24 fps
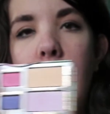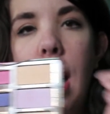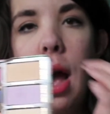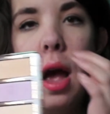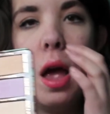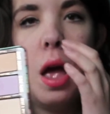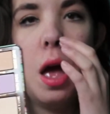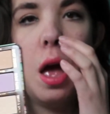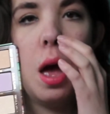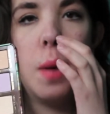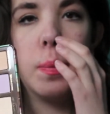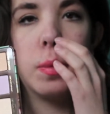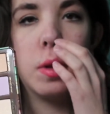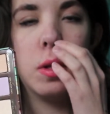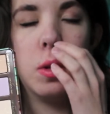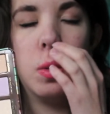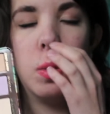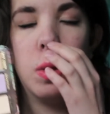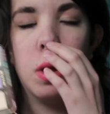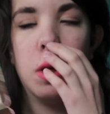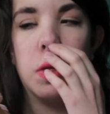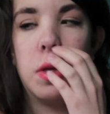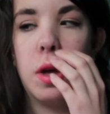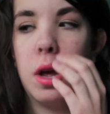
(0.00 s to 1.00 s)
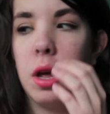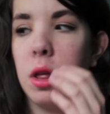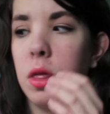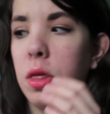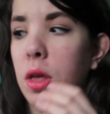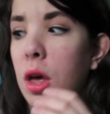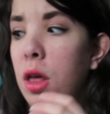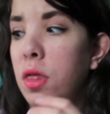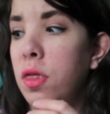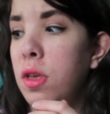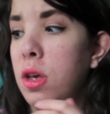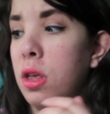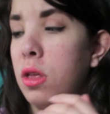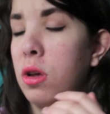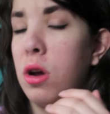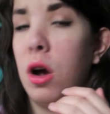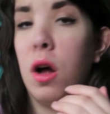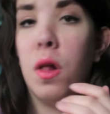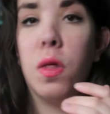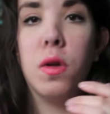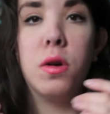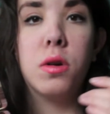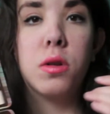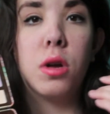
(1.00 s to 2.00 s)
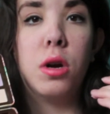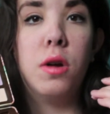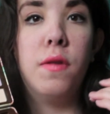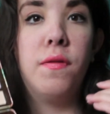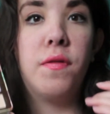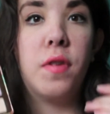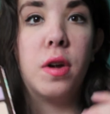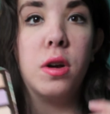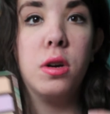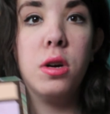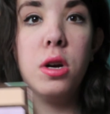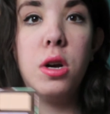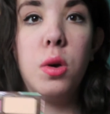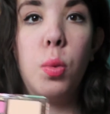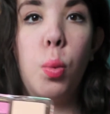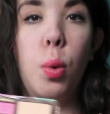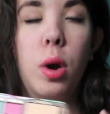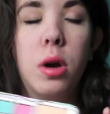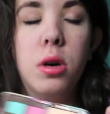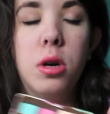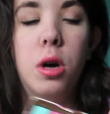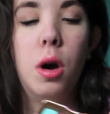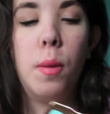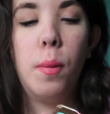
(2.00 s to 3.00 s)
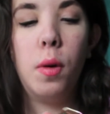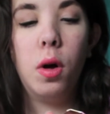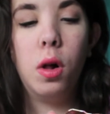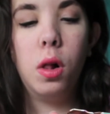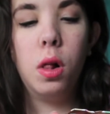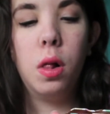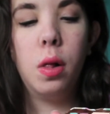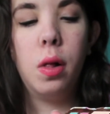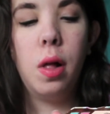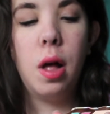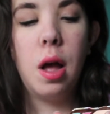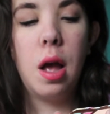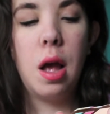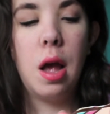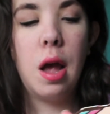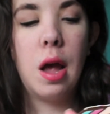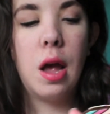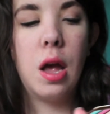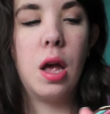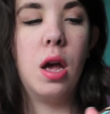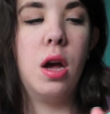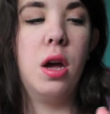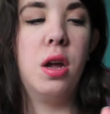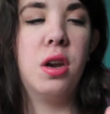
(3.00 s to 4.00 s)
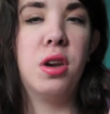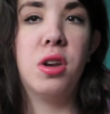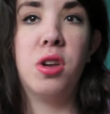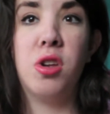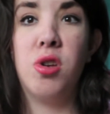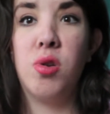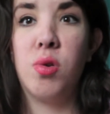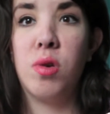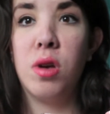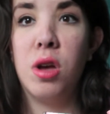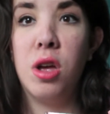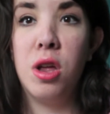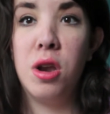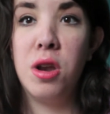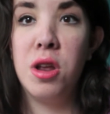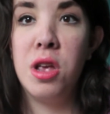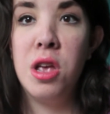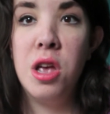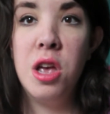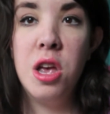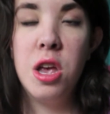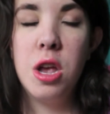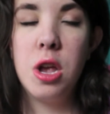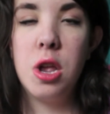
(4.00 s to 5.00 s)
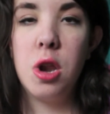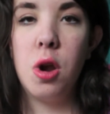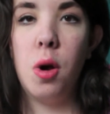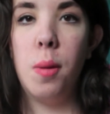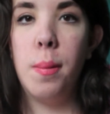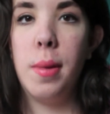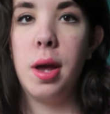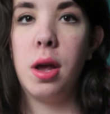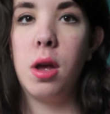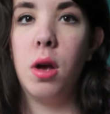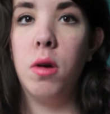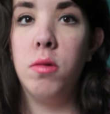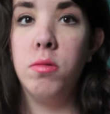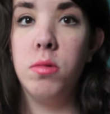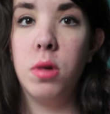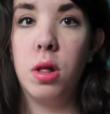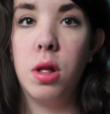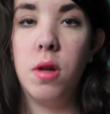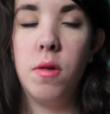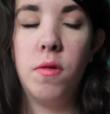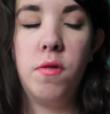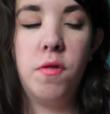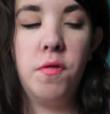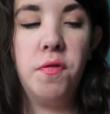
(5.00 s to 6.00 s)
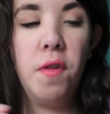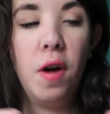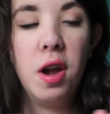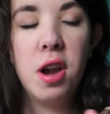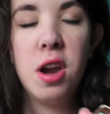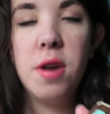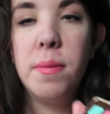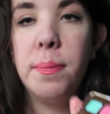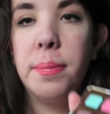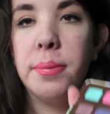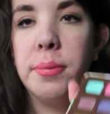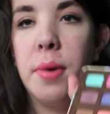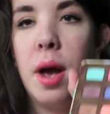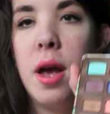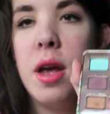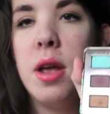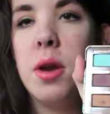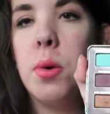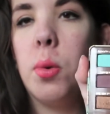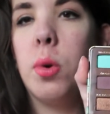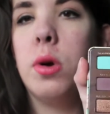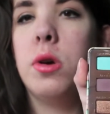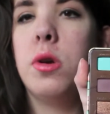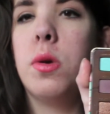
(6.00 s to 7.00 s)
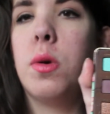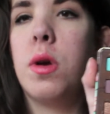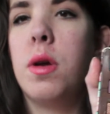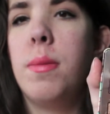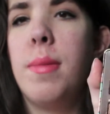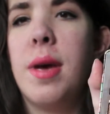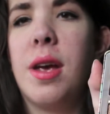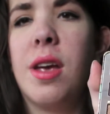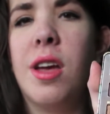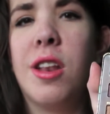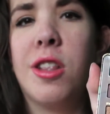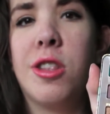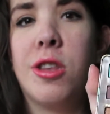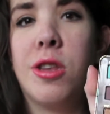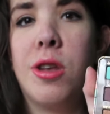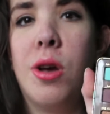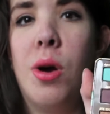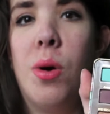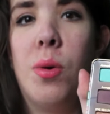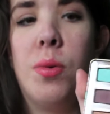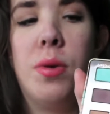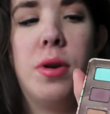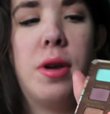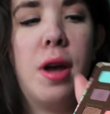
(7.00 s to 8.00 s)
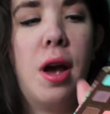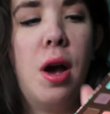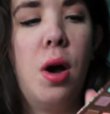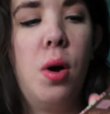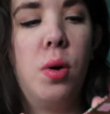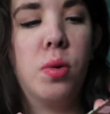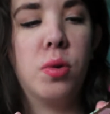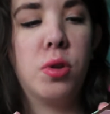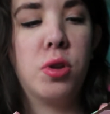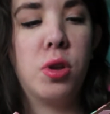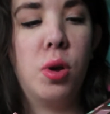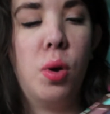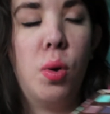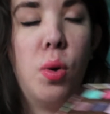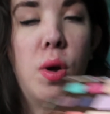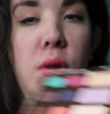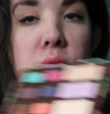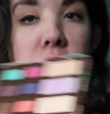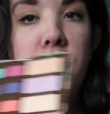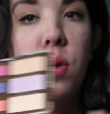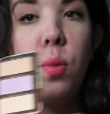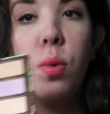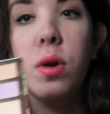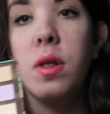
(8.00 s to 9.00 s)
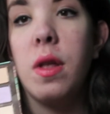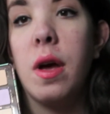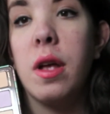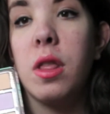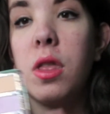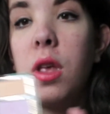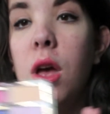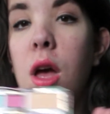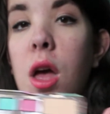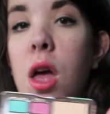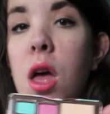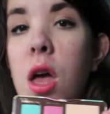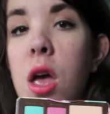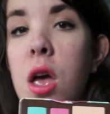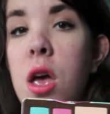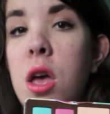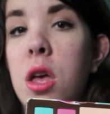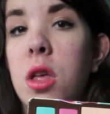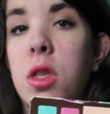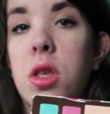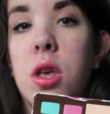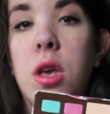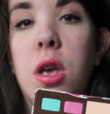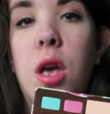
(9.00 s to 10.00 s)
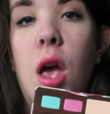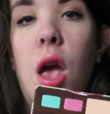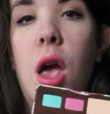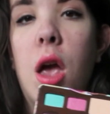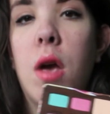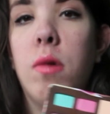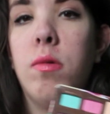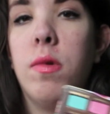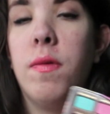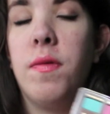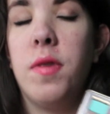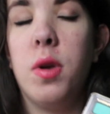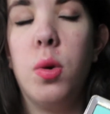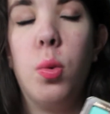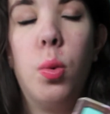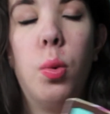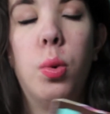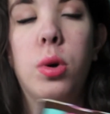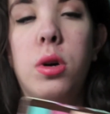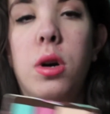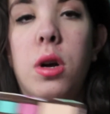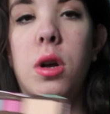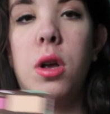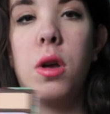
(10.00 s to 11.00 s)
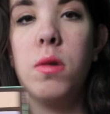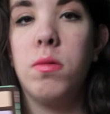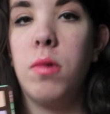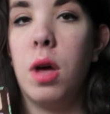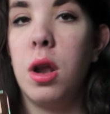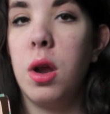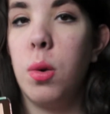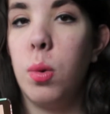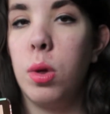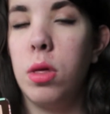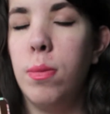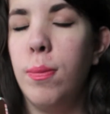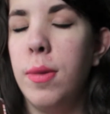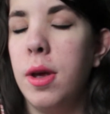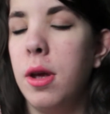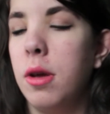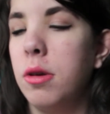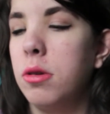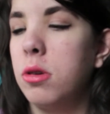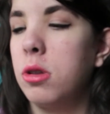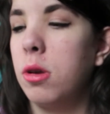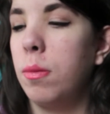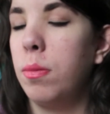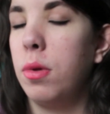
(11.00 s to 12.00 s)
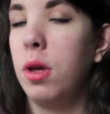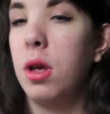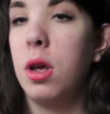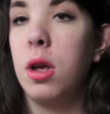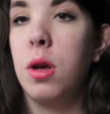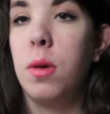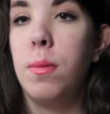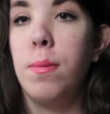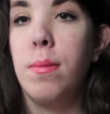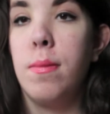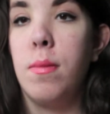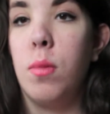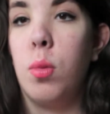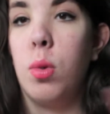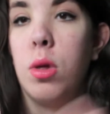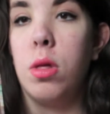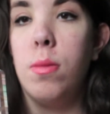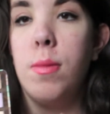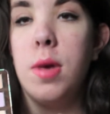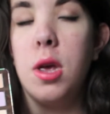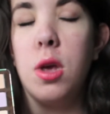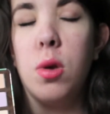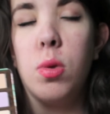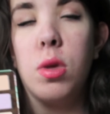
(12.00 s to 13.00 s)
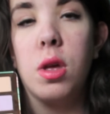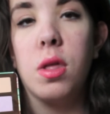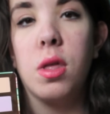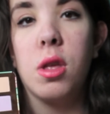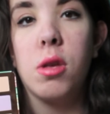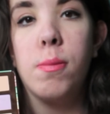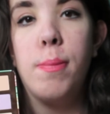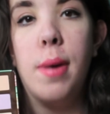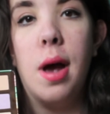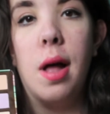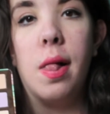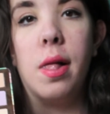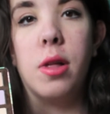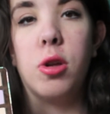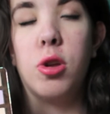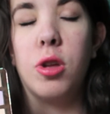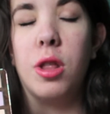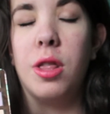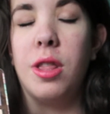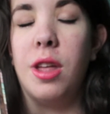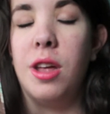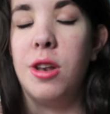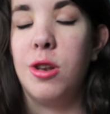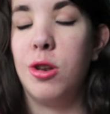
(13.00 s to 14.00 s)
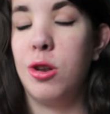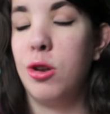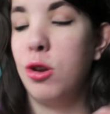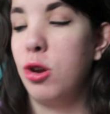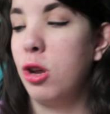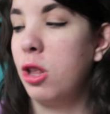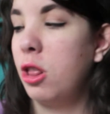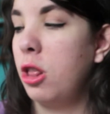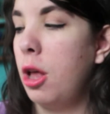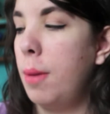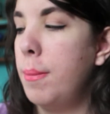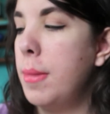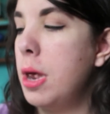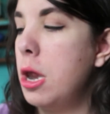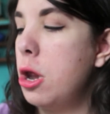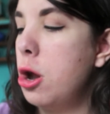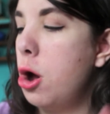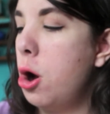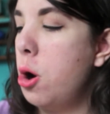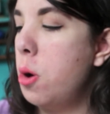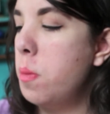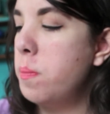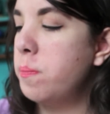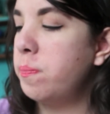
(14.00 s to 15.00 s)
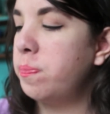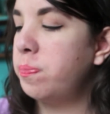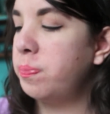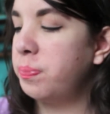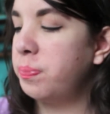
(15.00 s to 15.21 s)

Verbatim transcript: I absolutely think that these colors are very wearable and you can, you know, make it really fun and bright, or you can make it toned down. So if you would like to see a review or get ready with me or something with me using this palette, just, just let me know